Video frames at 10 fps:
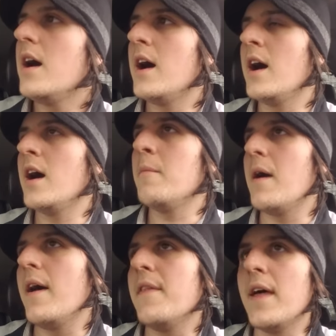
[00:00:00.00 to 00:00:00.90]
Um,
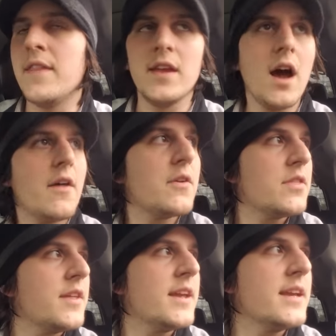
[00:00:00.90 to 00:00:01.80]
and then the other
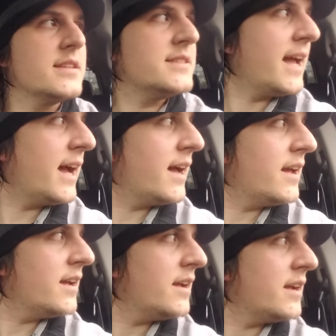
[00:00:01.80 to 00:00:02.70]
thing is that
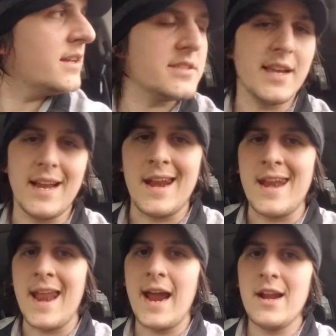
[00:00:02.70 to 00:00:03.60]
it's like a
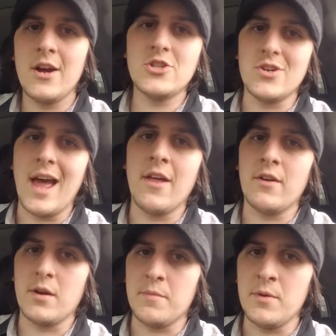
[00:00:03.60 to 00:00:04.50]

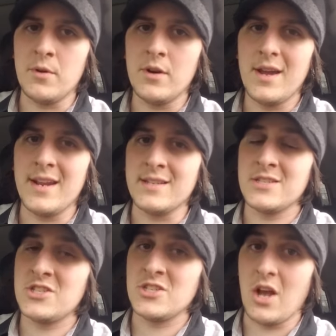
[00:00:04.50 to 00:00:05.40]
$900 computer and it
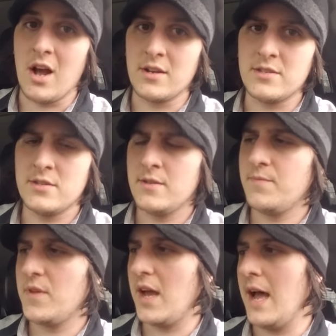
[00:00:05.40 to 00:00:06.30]
sucks.
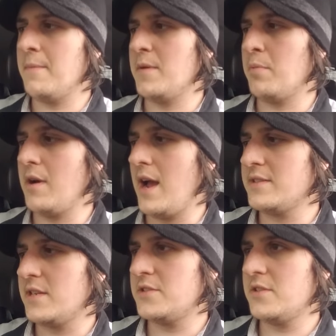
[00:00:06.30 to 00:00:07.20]
Um, the
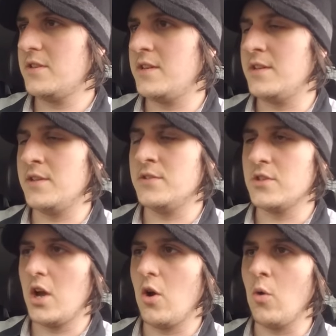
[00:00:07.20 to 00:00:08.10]
processor is
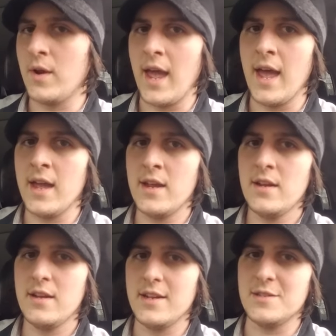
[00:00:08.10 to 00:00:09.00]
okay.
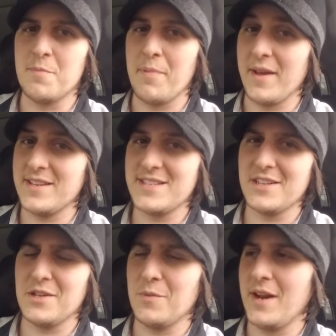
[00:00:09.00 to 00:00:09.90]
It's
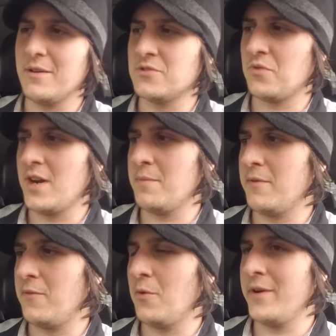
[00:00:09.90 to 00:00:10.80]
basically what I was running
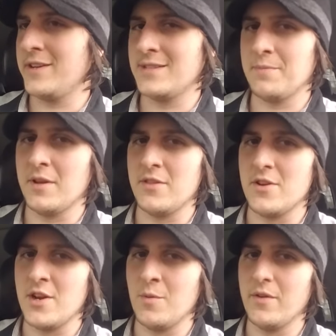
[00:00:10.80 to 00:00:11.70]
before, except like the
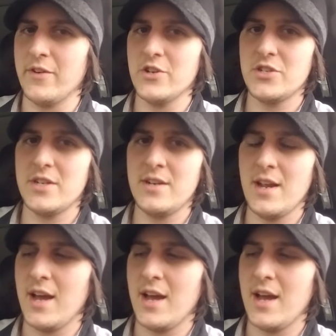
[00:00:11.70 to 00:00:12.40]
newer version.